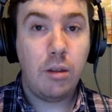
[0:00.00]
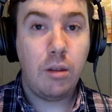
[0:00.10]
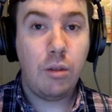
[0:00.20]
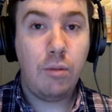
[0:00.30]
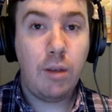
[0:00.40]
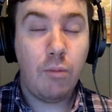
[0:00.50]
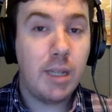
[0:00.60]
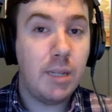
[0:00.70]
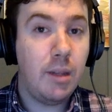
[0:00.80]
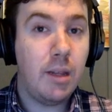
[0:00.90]
you can write
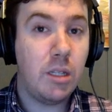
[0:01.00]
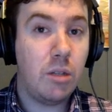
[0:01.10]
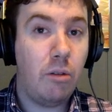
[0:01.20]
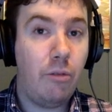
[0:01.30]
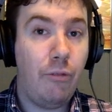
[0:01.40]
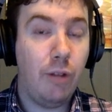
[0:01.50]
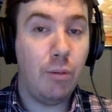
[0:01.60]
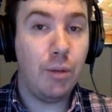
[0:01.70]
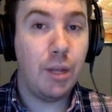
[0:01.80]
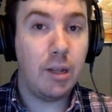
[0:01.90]
something that's fully
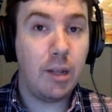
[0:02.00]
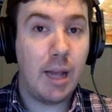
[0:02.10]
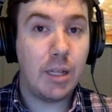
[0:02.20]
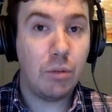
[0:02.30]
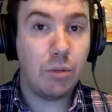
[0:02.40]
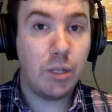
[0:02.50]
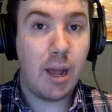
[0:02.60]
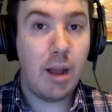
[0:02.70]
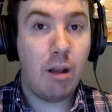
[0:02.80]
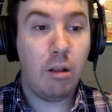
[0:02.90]
within the classical
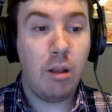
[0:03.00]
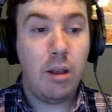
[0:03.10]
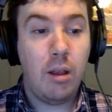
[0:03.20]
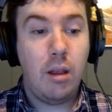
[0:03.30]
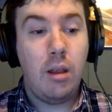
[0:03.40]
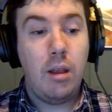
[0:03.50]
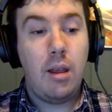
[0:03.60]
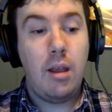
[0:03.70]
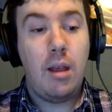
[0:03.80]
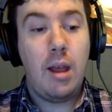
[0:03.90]
style
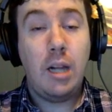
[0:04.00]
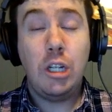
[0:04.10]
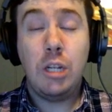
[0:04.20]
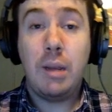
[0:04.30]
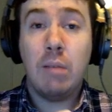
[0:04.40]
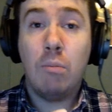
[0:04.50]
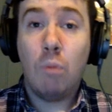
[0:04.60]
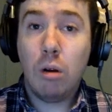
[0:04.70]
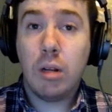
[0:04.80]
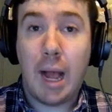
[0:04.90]
and actually make it
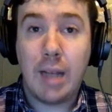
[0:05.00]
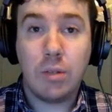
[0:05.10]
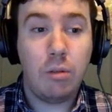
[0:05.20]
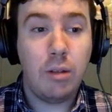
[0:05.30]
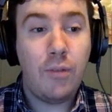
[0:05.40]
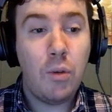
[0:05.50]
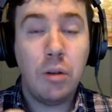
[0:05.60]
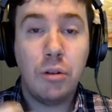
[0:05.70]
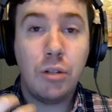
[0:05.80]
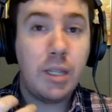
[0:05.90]
more classical if you
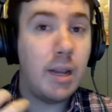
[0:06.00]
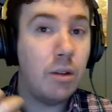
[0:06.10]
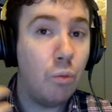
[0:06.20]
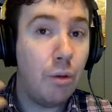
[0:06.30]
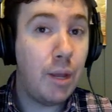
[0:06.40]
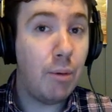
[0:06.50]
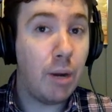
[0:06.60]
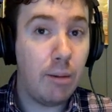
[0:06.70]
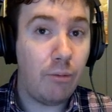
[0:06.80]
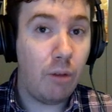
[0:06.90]
understand where they were
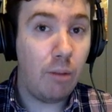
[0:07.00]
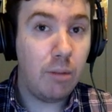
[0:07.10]
coming from.